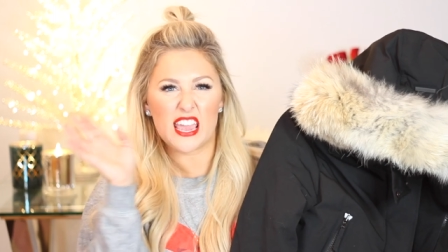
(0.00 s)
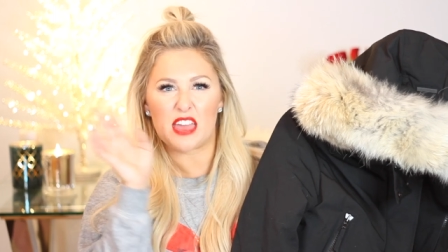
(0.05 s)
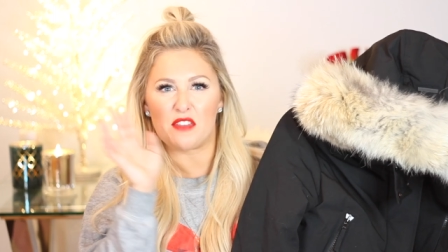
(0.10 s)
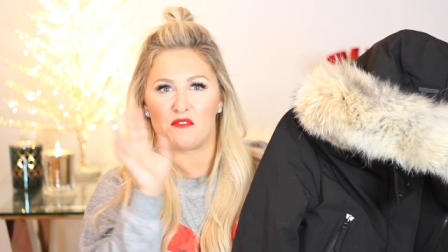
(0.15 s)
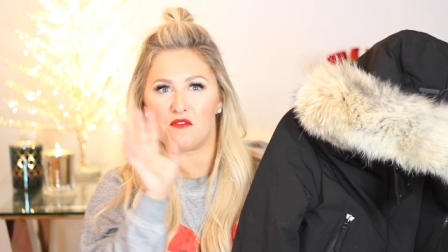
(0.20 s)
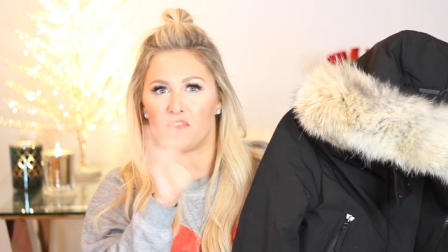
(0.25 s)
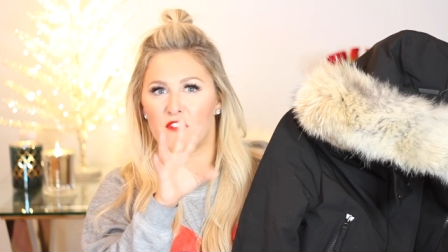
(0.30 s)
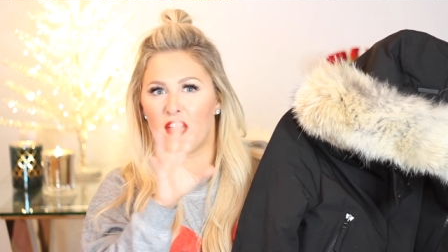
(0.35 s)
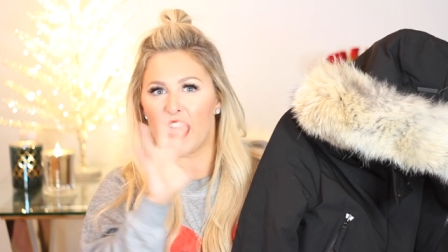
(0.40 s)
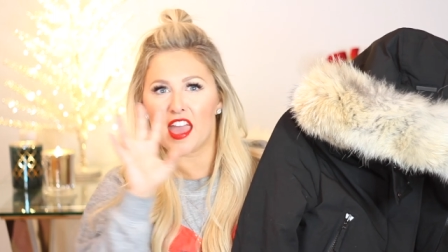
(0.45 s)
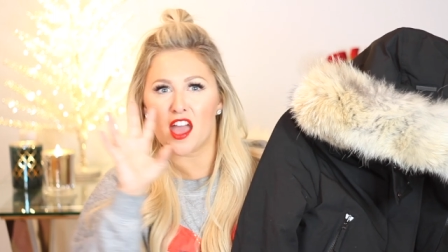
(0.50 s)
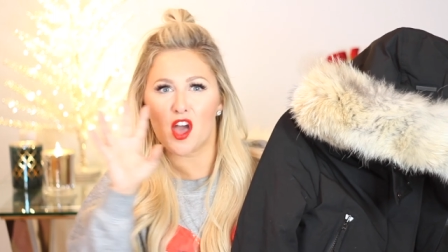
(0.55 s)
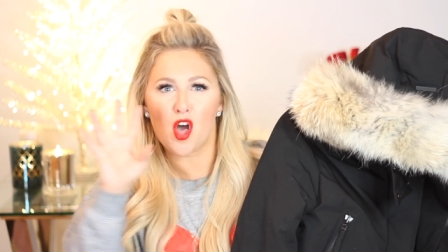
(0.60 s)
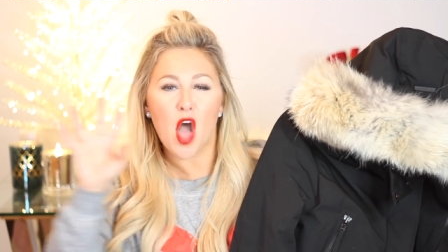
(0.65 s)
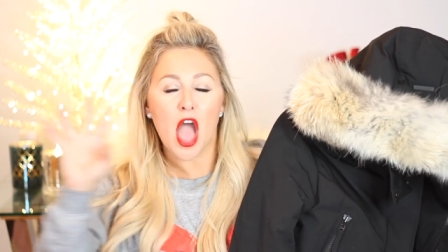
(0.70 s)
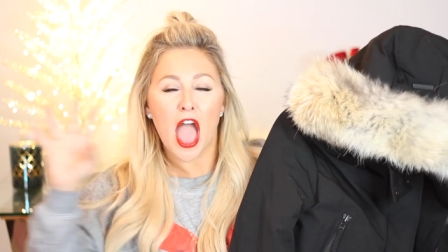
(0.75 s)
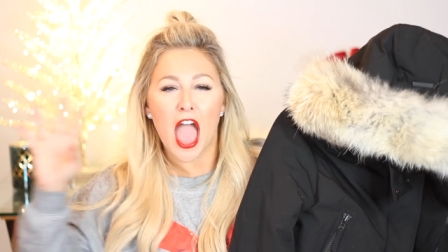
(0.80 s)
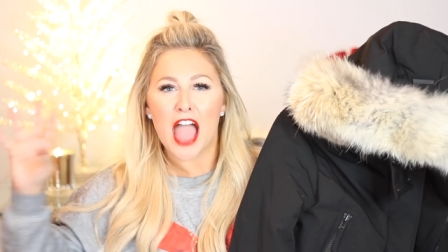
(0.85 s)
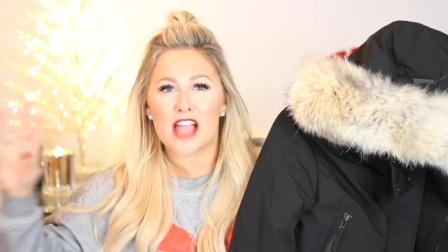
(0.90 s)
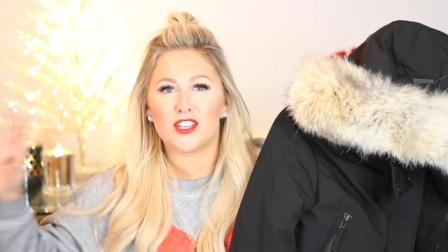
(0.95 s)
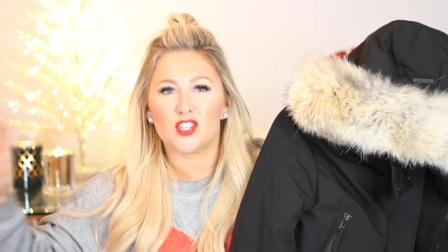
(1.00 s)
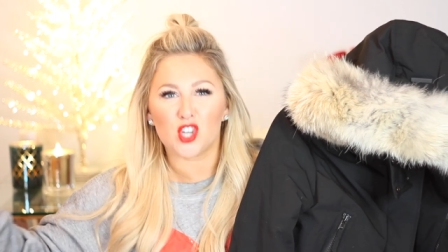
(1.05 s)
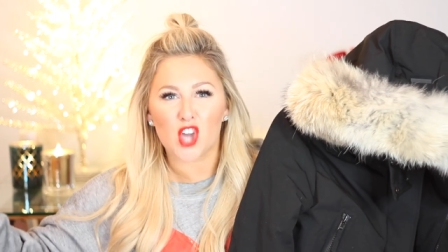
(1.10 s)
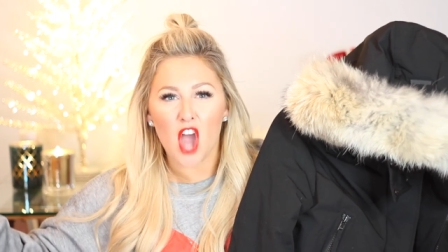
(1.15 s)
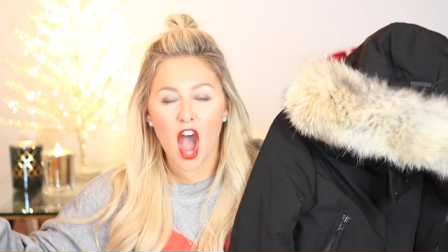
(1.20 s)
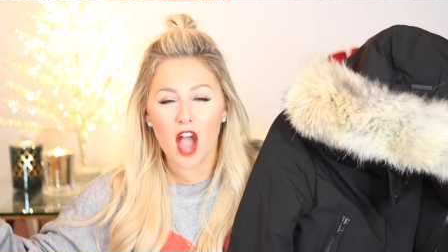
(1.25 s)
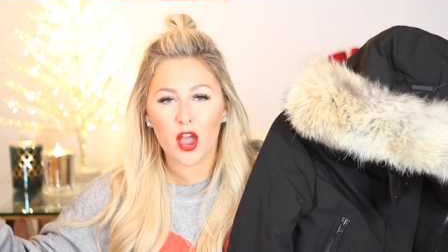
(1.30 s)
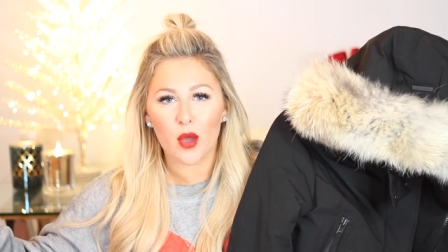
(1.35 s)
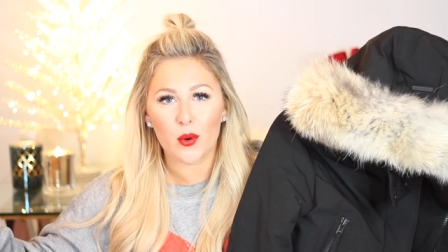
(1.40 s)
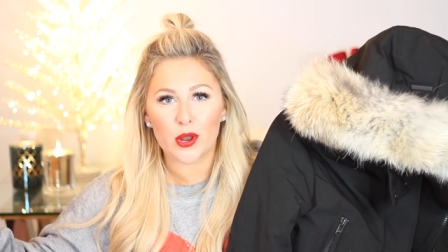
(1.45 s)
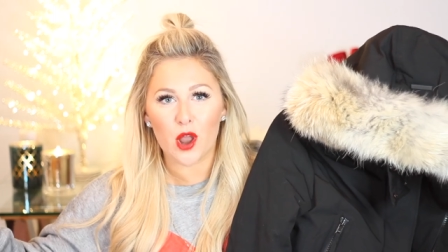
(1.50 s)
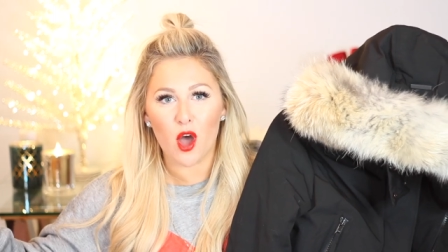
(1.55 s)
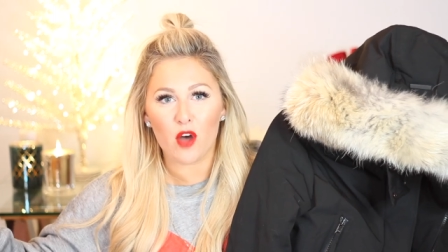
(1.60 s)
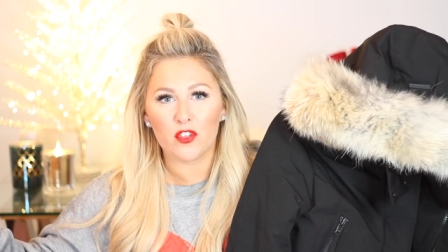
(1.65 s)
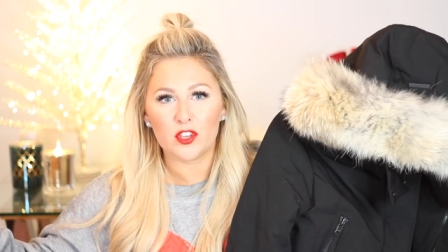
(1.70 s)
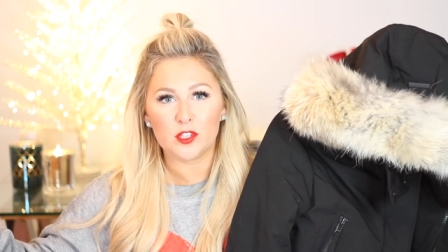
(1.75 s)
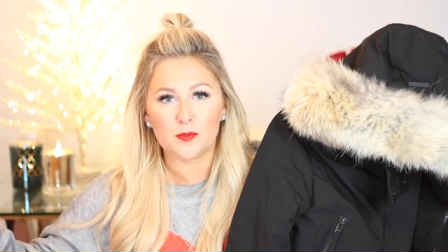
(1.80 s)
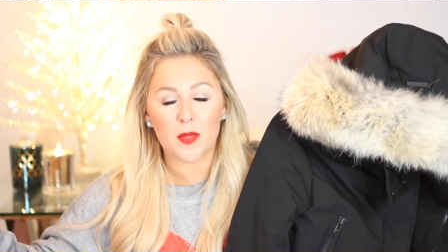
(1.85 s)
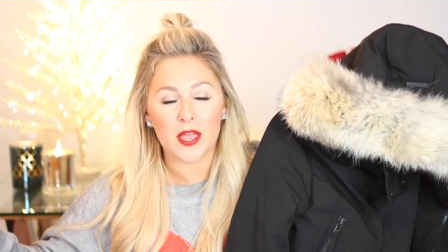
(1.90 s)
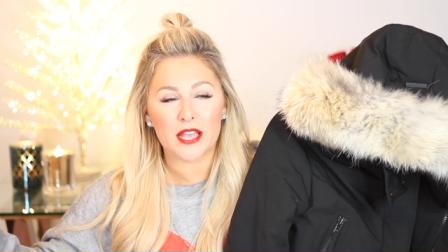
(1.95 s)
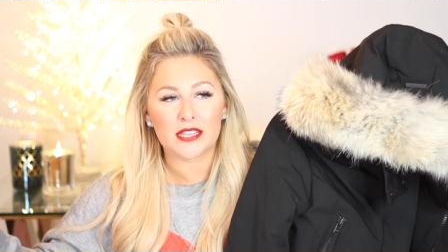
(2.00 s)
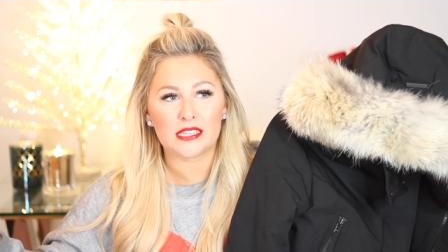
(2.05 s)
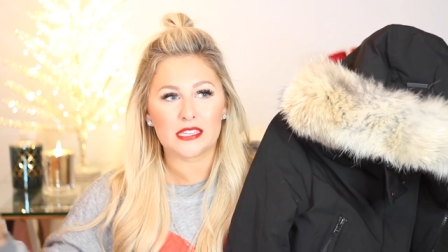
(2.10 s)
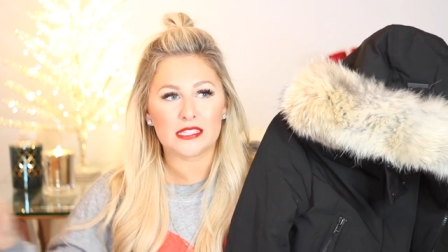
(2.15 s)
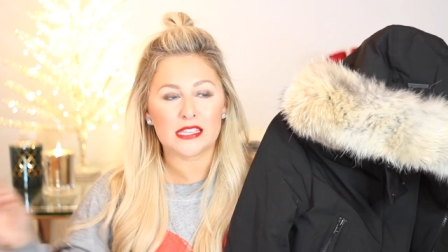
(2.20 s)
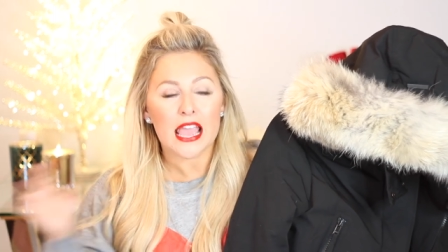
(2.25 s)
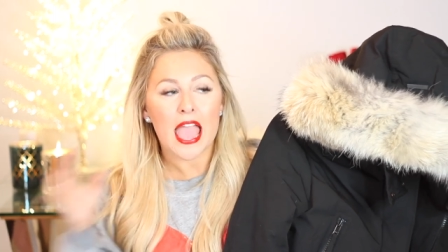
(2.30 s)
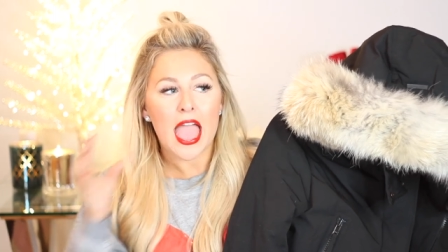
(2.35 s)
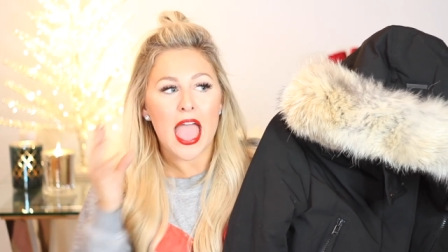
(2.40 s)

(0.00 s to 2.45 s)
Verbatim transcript: and Vail and Chicago and all these places,